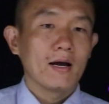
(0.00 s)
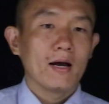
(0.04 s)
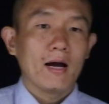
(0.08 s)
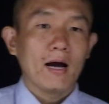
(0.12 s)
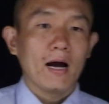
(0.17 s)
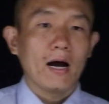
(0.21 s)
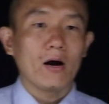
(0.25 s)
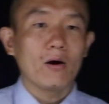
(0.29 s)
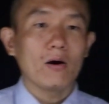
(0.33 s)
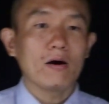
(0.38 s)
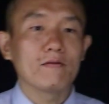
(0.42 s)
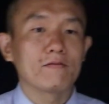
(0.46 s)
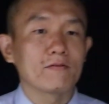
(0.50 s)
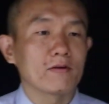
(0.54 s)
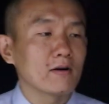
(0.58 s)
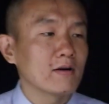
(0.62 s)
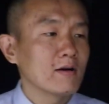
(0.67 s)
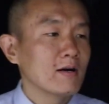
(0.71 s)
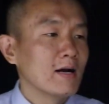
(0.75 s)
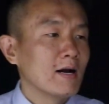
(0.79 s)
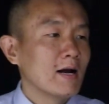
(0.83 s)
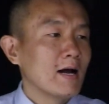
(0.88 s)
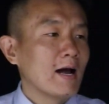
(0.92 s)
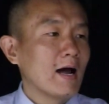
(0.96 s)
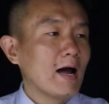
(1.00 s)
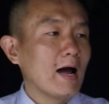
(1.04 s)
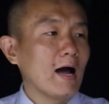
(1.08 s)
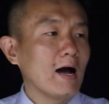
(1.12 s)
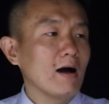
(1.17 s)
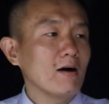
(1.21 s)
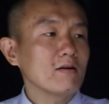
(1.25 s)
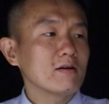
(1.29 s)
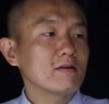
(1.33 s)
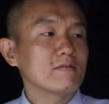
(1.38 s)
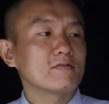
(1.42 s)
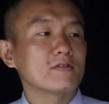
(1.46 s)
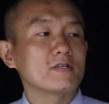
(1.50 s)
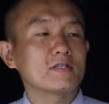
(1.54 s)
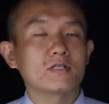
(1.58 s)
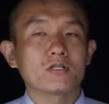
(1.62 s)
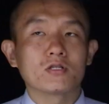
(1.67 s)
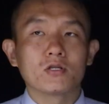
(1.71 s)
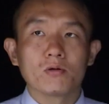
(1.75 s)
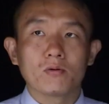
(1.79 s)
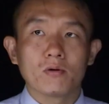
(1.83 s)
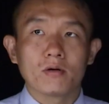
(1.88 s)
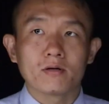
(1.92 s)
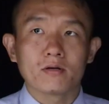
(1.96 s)
However, out of this
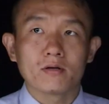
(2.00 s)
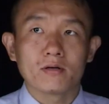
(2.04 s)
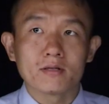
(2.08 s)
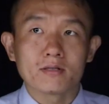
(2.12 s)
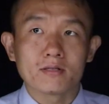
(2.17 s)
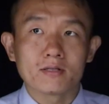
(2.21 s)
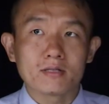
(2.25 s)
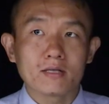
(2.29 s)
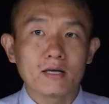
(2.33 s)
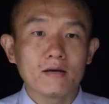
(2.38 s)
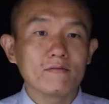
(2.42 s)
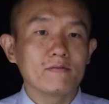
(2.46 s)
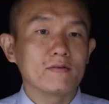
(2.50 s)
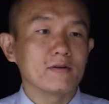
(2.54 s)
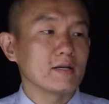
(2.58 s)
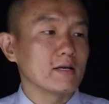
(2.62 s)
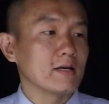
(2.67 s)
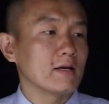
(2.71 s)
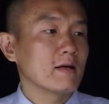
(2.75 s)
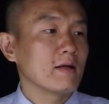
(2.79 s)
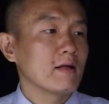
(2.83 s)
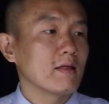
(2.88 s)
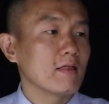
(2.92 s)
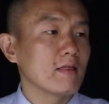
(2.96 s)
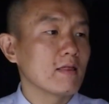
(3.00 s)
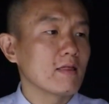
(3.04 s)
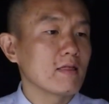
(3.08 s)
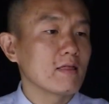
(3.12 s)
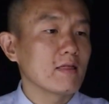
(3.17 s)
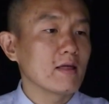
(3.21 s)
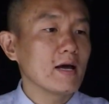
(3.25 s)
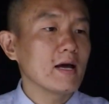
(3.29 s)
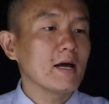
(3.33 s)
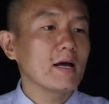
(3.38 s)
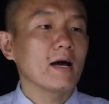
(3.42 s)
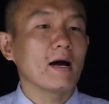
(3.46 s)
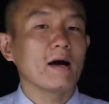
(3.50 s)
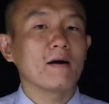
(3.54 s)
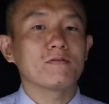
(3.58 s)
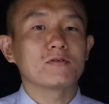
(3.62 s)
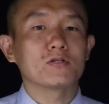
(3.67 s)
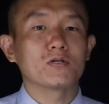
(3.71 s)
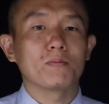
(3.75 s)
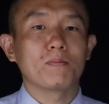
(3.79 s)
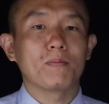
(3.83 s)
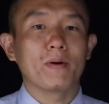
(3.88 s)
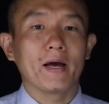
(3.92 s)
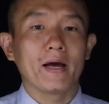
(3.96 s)
$270, they have
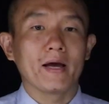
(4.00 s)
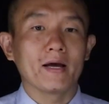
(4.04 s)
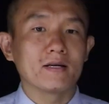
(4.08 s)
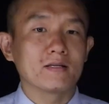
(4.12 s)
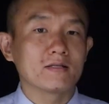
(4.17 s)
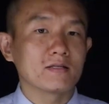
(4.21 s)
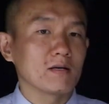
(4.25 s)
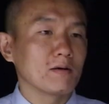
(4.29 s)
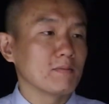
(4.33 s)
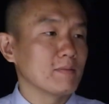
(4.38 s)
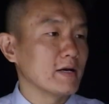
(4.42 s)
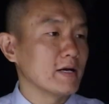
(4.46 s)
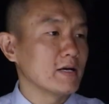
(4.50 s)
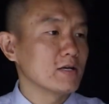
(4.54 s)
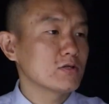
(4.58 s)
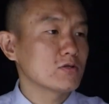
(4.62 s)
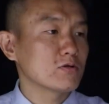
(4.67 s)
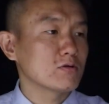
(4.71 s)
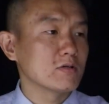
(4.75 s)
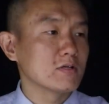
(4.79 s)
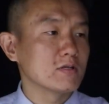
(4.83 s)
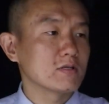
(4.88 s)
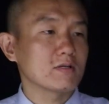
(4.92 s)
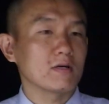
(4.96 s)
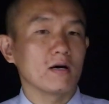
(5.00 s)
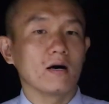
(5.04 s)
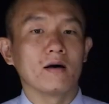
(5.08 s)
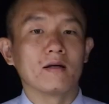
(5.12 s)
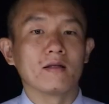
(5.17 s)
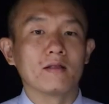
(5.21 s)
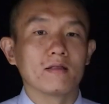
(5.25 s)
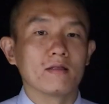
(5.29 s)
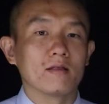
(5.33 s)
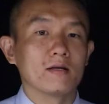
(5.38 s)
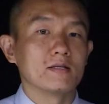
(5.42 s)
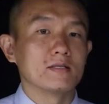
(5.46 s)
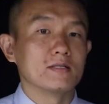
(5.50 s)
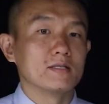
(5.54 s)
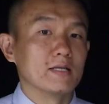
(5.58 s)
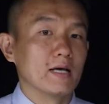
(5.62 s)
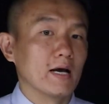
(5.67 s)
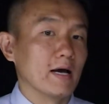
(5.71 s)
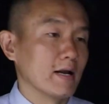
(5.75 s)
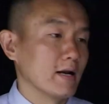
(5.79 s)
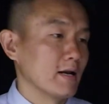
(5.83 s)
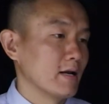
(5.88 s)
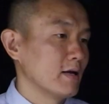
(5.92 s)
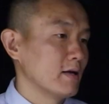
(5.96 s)
to pay some interest on the
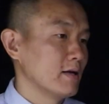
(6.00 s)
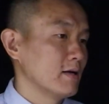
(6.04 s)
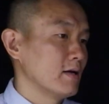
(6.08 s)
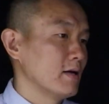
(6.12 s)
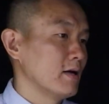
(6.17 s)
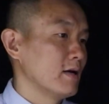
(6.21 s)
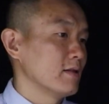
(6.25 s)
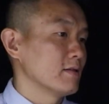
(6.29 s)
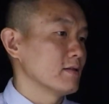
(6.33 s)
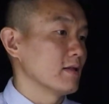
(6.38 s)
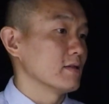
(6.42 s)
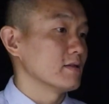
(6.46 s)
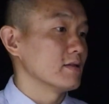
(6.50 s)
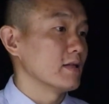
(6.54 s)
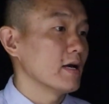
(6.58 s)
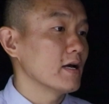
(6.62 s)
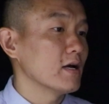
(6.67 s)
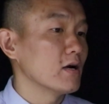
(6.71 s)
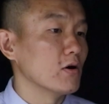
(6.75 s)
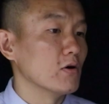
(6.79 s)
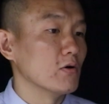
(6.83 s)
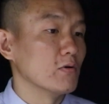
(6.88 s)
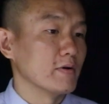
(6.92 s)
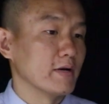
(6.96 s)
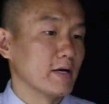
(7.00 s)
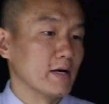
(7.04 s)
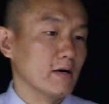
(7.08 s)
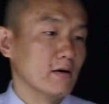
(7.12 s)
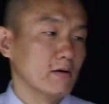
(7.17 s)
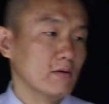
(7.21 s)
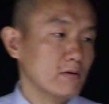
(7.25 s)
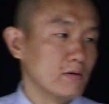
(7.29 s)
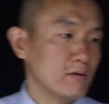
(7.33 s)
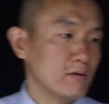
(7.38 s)
debt that they owe now.